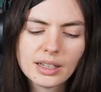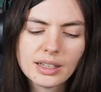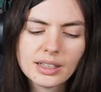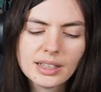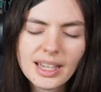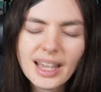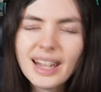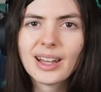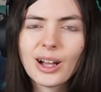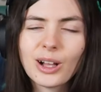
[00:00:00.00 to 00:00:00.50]

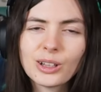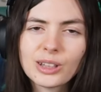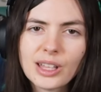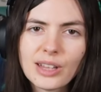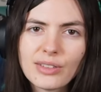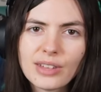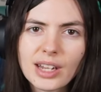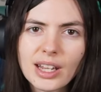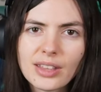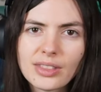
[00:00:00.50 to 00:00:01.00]
yeah, I'll
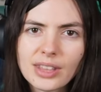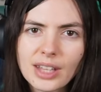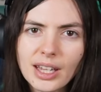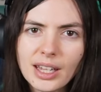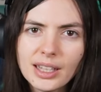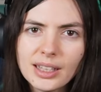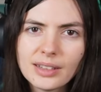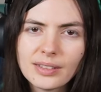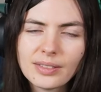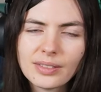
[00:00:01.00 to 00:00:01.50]
leave it at
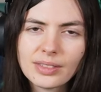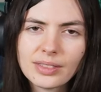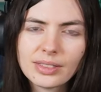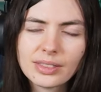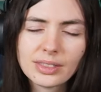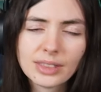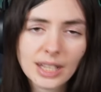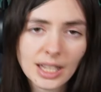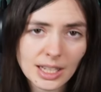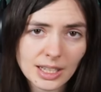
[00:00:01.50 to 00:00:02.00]
that.
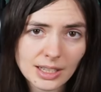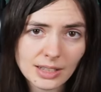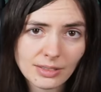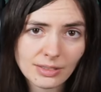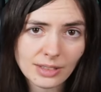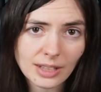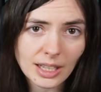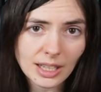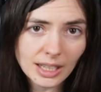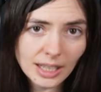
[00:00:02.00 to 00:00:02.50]

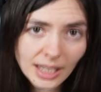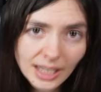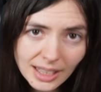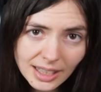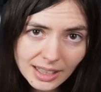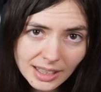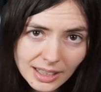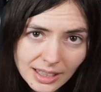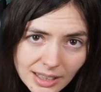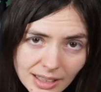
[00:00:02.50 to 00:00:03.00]
Thanks
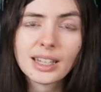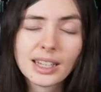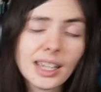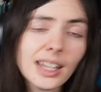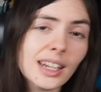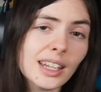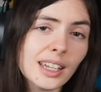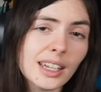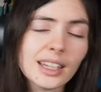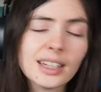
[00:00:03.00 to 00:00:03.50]
again,
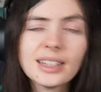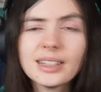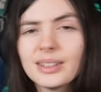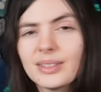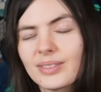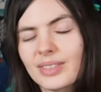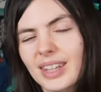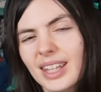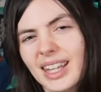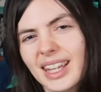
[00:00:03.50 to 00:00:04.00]

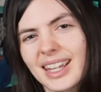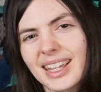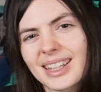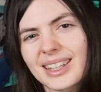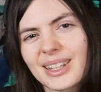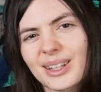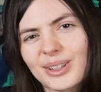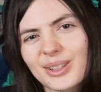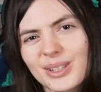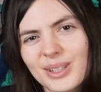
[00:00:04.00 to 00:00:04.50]

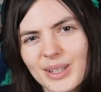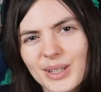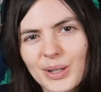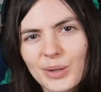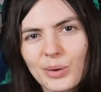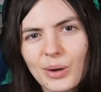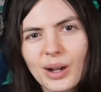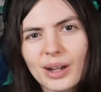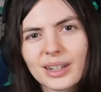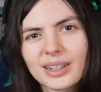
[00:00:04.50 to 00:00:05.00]
and I'll see
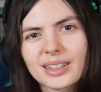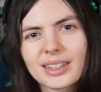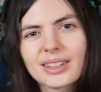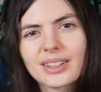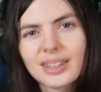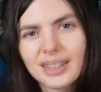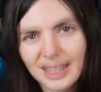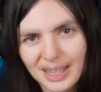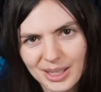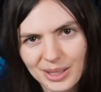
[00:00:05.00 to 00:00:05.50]
you on
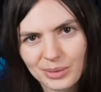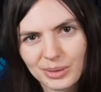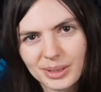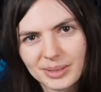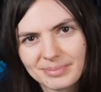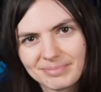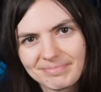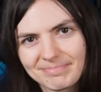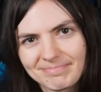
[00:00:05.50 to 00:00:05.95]
the next one.